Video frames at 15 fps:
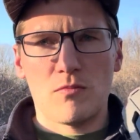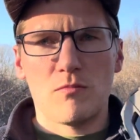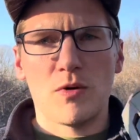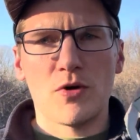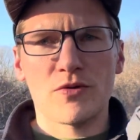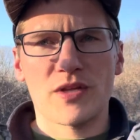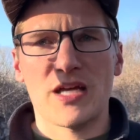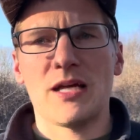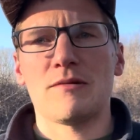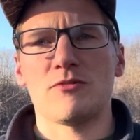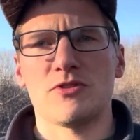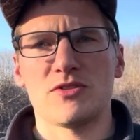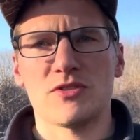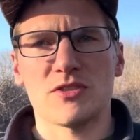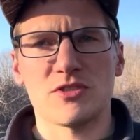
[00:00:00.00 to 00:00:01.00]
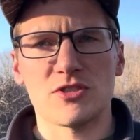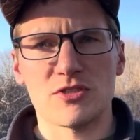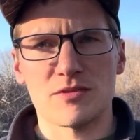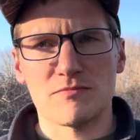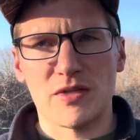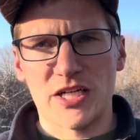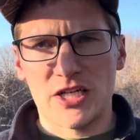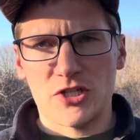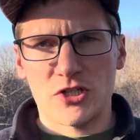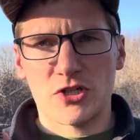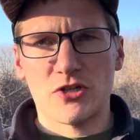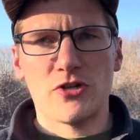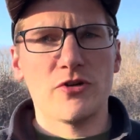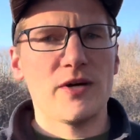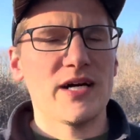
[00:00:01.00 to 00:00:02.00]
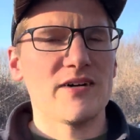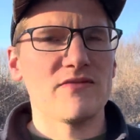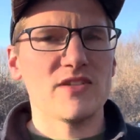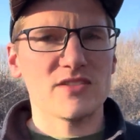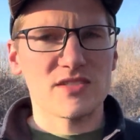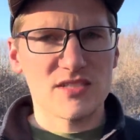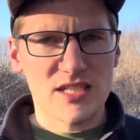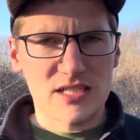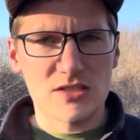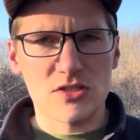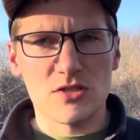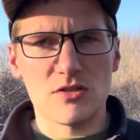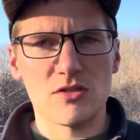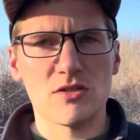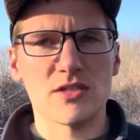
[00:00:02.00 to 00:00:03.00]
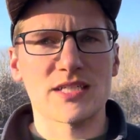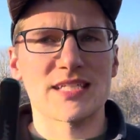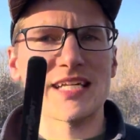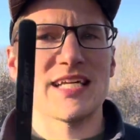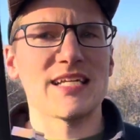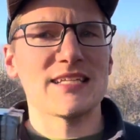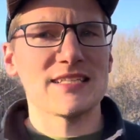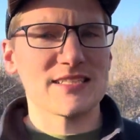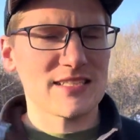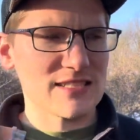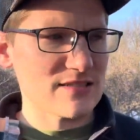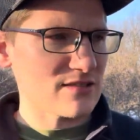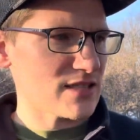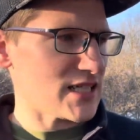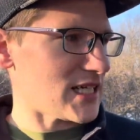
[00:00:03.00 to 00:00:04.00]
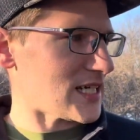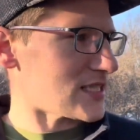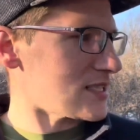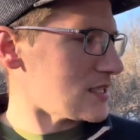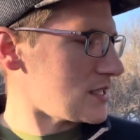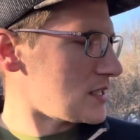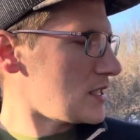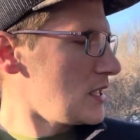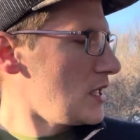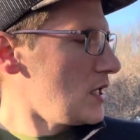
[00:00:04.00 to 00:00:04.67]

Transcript: both cameras, is just making sure you have the signal and getting the signal connected